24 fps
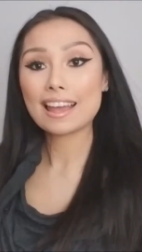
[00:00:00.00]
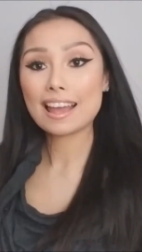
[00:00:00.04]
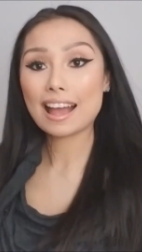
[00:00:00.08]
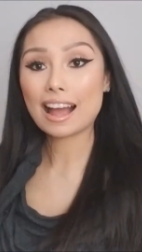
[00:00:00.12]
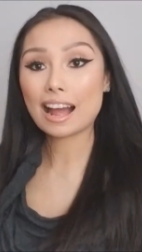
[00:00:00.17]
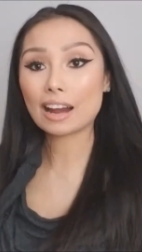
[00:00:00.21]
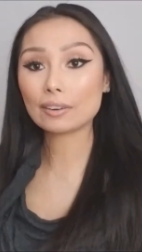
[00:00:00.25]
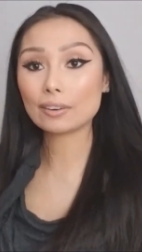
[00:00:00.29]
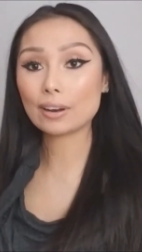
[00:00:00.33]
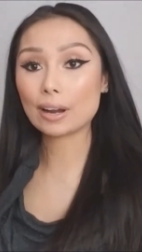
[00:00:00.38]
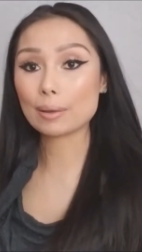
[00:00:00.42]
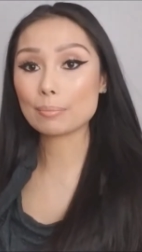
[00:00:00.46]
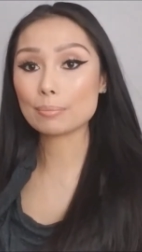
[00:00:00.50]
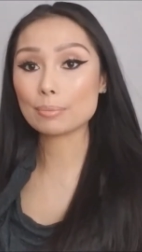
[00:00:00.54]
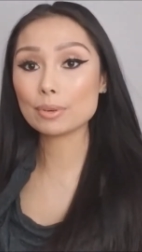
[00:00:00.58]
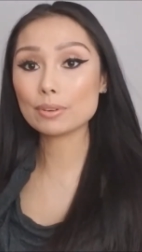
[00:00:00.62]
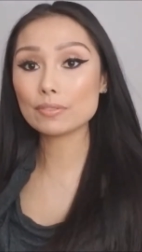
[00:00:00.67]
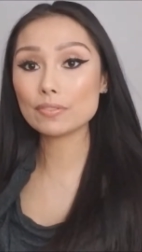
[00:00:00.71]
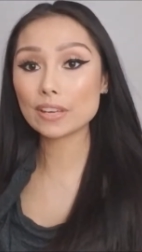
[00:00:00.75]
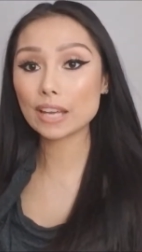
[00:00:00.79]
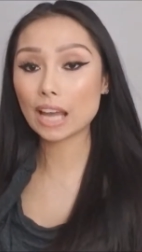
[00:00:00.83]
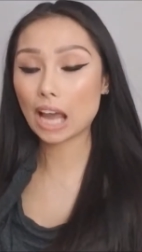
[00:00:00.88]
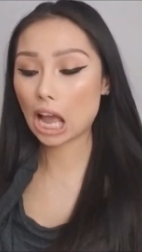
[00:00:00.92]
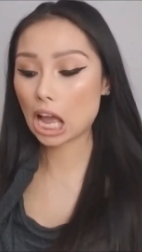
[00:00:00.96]
All right,
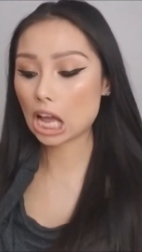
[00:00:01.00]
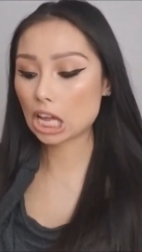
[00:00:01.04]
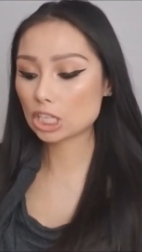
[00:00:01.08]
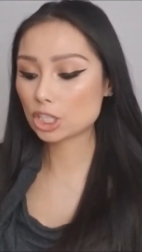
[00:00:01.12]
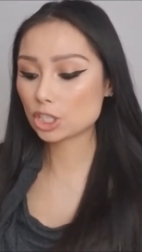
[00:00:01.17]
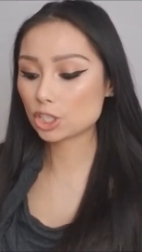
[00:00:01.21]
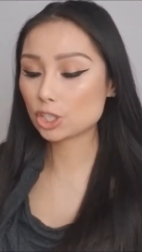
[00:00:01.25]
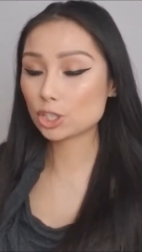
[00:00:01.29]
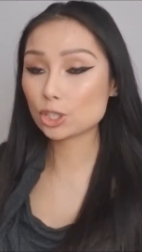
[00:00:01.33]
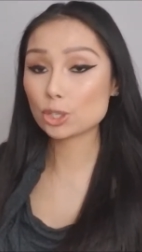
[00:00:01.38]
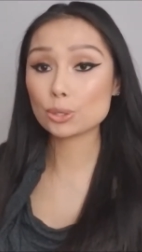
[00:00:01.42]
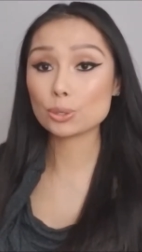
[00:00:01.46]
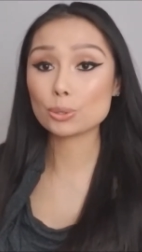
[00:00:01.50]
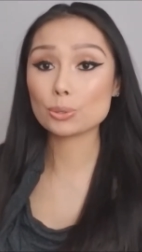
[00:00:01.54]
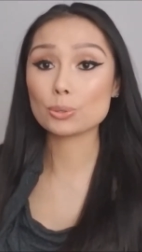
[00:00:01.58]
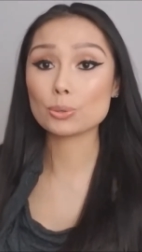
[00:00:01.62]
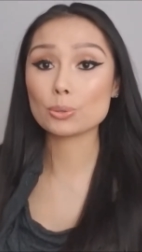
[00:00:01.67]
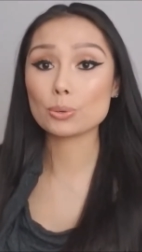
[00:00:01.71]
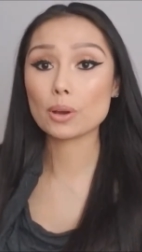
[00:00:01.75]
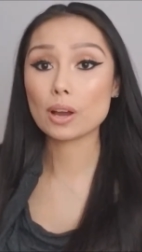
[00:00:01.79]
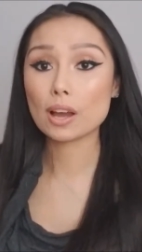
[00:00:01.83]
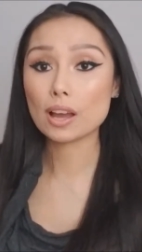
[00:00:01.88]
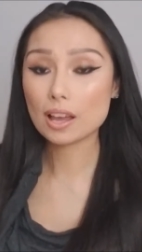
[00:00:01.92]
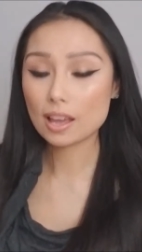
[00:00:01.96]
moving on
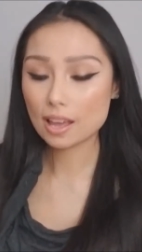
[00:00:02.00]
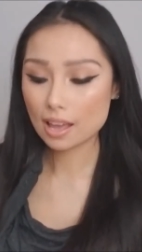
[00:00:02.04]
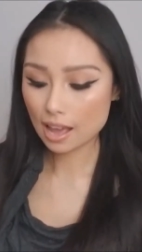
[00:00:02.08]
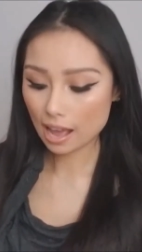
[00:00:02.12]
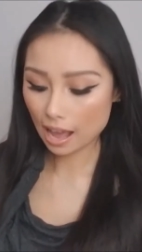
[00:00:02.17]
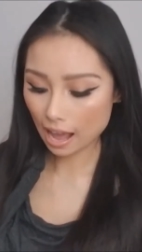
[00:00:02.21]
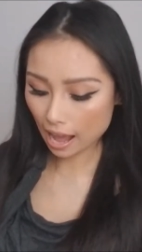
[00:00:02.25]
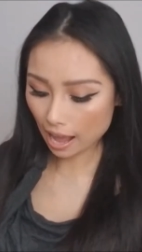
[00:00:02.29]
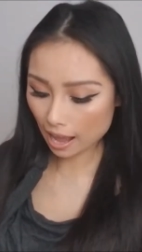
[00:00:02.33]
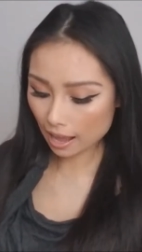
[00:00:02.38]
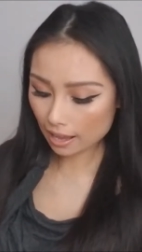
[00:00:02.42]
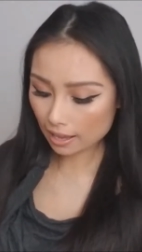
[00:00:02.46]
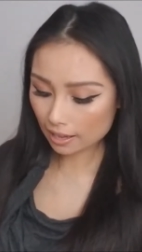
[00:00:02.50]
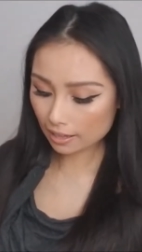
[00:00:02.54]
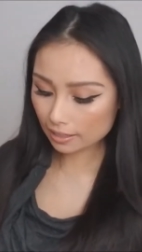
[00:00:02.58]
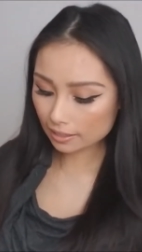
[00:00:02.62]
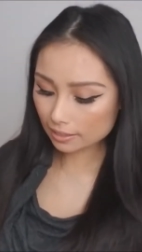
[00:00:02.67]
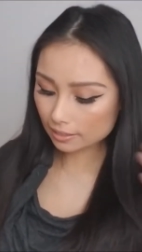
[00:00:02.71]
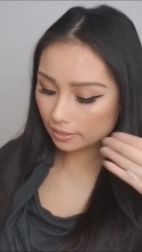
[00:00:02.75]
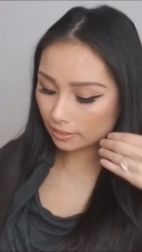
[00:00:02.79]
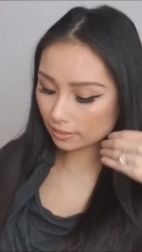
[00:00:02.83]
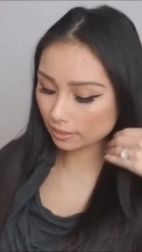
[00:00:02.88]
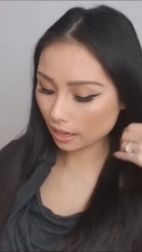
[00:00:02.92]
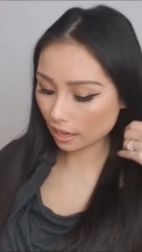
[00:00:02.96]
to
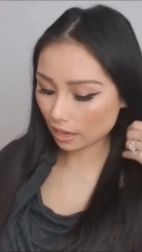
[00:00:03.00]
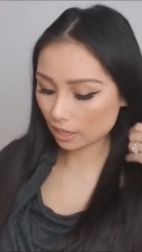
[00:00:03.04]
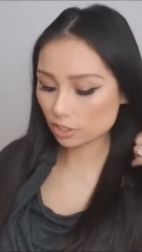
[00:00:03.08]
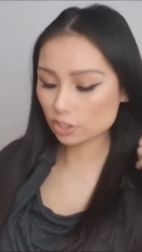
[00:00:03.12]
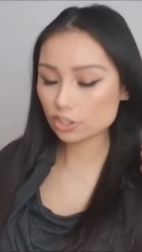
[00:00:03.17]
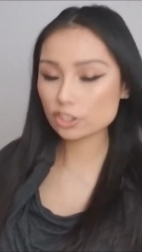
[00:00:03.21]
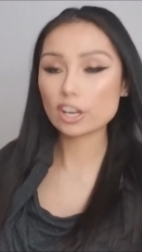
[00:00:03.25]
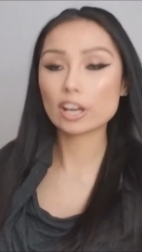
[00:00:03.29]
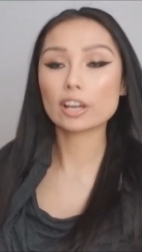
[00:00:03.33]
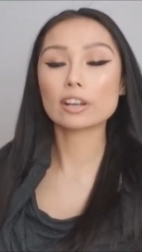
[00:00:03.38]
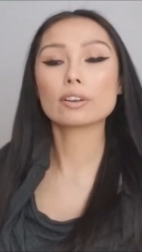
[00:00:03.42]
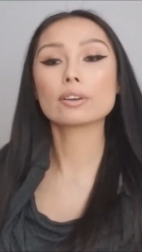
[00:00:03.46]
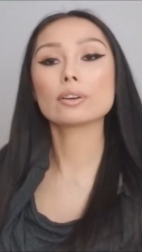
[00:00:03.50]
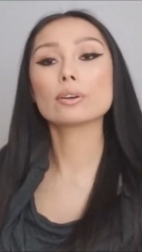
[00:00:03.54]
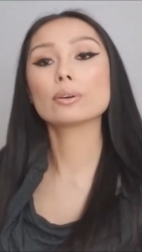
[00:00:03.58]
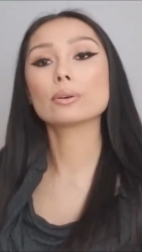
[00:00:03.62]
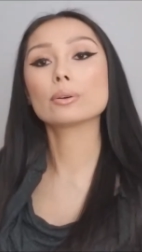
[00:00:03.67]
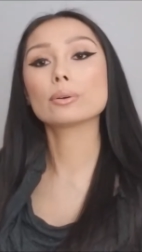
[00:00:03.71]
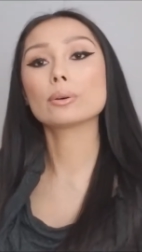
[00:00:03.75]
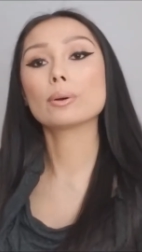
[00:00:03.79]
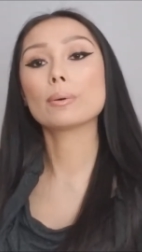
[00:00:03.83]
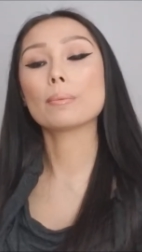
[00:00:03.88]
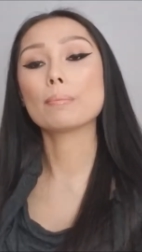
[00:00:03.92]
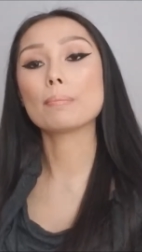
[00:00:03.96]
eyes,
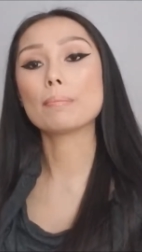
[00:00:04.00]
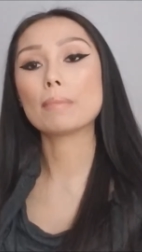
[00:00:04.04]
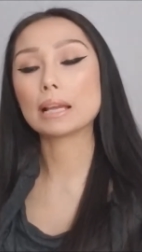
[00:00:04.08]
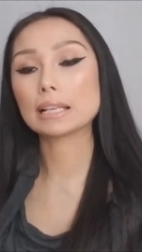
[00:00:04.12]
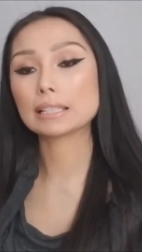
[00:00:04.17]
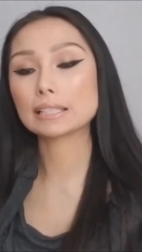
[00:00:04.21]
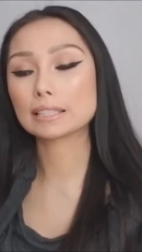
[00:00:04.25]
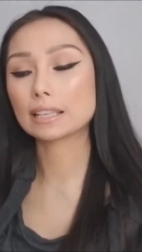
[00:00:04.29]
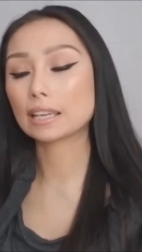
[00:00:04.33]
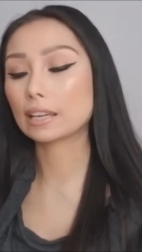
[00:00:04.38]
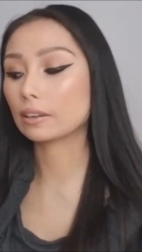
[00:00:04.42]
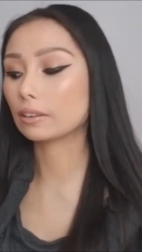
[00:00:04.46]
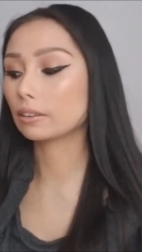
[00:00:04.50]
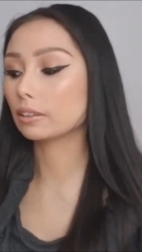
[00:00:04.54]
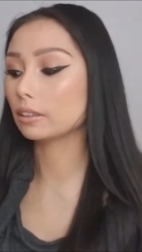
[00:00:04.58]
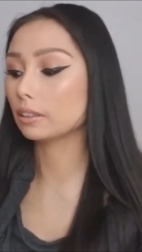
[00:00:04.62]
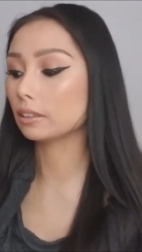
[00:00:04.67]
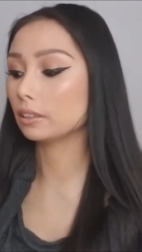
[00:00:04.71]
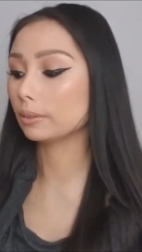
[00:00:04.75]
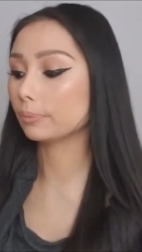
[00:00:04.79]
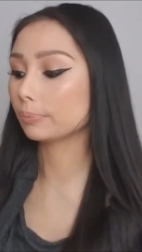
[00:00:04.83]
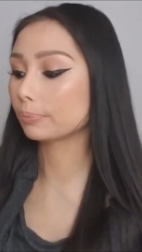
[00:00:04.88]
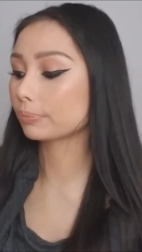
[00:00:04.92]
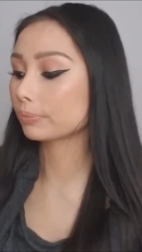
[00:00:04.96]
eyeshadow,
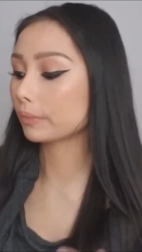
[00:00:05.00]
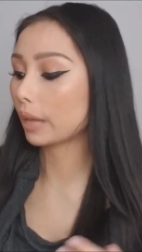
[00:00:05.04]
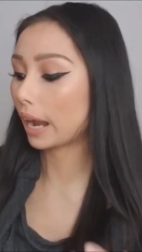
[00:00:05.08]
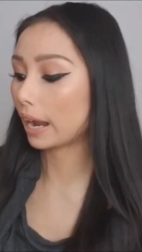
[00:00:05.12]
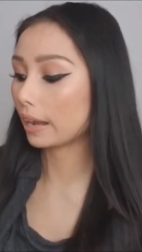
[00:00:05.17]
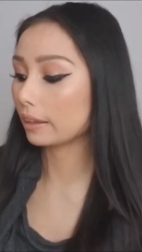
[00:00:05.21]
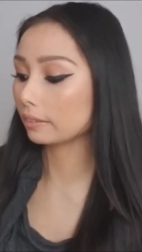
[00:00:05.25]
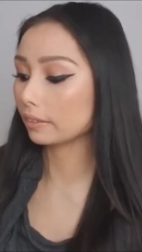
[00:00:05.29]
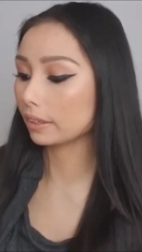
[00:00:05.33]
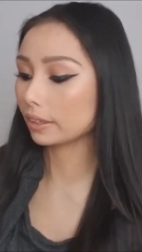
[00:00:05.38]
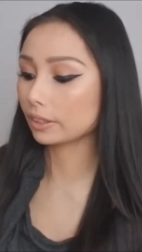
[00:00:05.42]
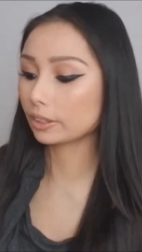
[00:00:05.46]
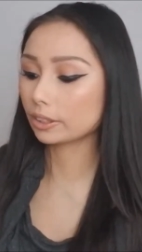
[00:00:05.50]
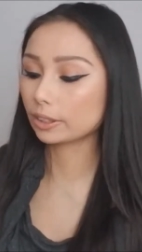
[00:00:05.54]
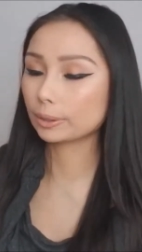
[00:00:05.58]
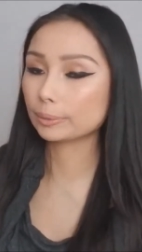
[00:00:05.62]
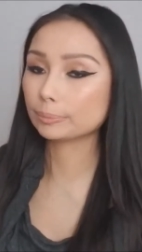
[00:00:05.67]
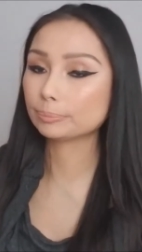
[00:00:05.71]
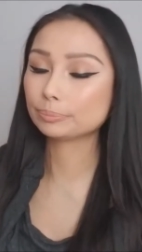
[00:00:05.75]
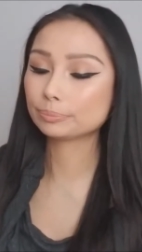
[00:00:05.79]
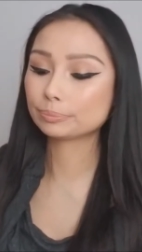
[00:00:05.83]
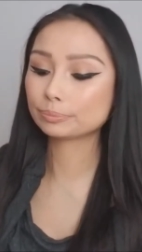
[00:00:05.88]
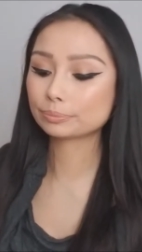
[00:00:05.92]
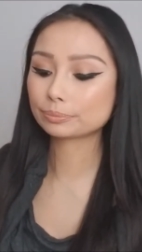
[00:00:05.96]
mascara,
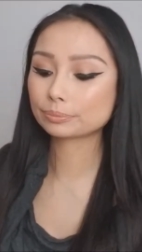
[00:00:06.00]
eyeliner.